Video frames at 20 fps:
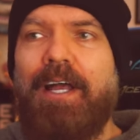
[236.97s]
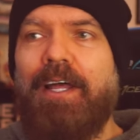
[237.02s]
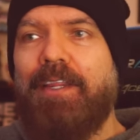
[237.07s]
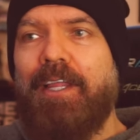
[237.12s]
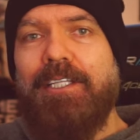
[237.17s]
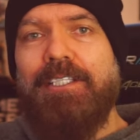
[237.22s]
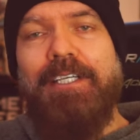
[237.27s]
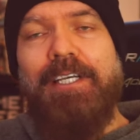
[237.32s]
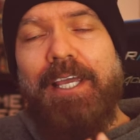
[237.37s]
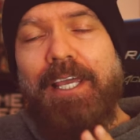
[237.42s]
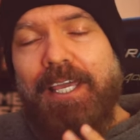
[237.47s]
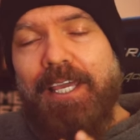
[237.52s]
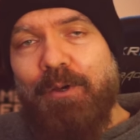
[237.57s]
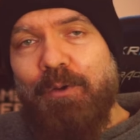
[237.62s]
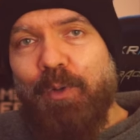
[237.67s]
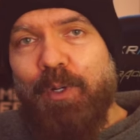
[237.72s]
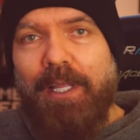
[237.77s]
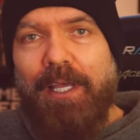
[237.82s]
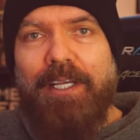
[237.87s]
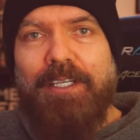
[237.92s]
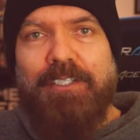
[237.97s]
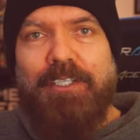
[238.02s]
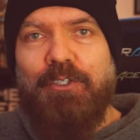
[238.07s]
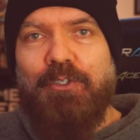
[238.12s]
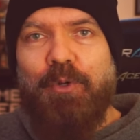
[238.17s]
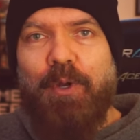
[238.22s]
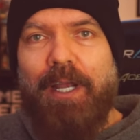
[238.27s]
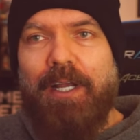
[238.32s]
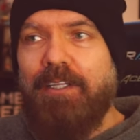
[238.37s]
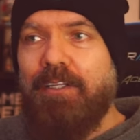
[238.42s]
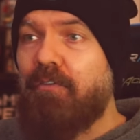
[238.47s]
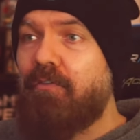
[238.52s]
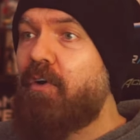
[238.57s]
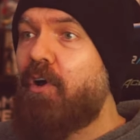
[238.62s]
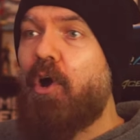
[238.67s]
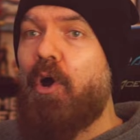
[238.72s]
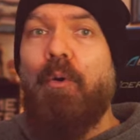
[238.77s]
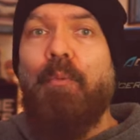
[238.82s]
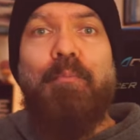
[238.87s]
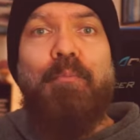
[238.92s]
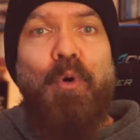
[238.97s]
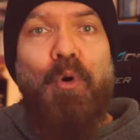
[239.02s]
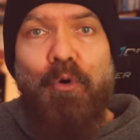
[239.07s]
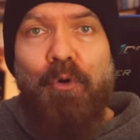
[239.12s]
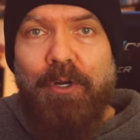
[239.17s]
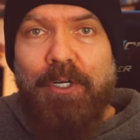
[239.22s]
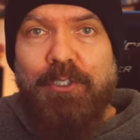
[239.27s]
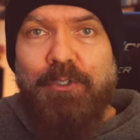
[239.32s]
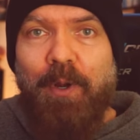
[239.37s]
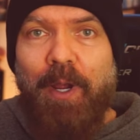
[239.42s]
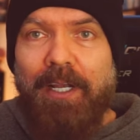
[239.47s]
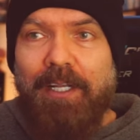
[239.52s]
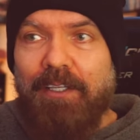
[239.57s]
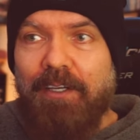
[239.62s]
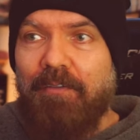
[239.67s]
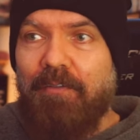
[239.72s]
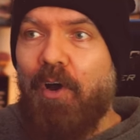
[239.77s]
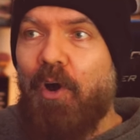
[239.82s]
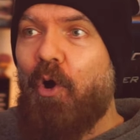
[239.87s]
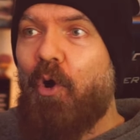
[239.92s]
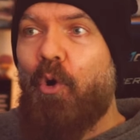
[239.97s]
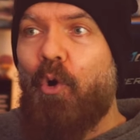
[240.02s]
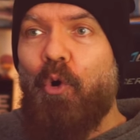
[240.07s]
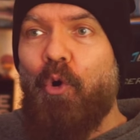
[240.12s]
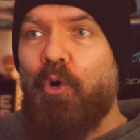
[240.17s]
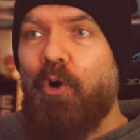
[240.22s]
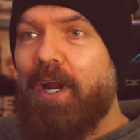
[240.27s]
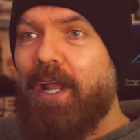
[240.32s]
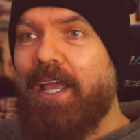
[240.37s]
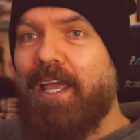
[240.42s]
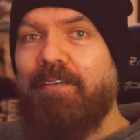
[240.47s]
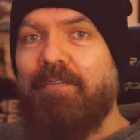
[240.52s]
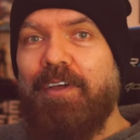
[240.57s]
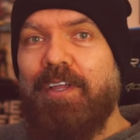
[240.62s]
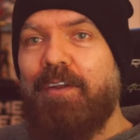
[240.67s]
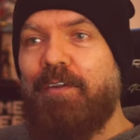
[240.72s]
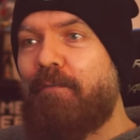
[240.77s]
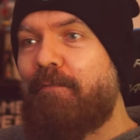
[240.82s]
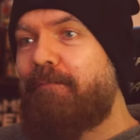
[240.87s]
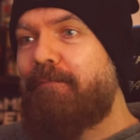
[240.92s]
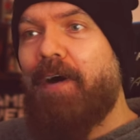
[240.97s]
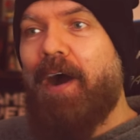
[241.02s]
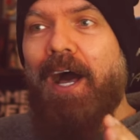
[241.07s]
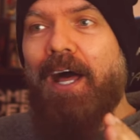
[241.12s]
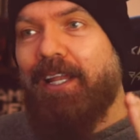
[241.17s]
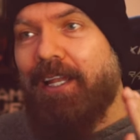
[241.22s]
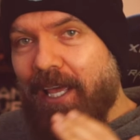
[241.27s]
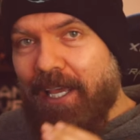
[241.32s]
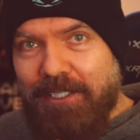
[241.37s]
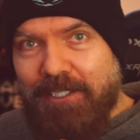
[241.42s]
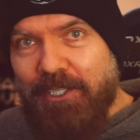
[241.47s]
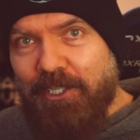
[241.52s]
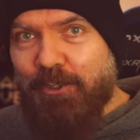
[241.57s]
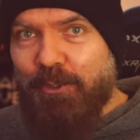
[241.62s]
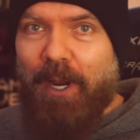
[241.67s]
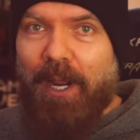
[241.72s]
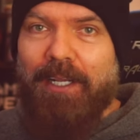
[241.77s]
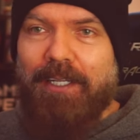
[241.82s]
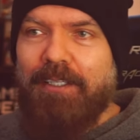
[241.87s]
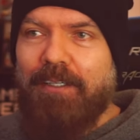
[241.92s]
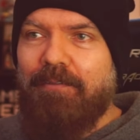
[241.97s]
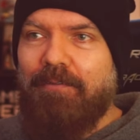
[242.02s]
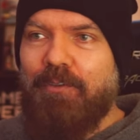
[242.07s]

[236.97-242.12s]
that's equally as attractive, more attractive, or even far less attractive.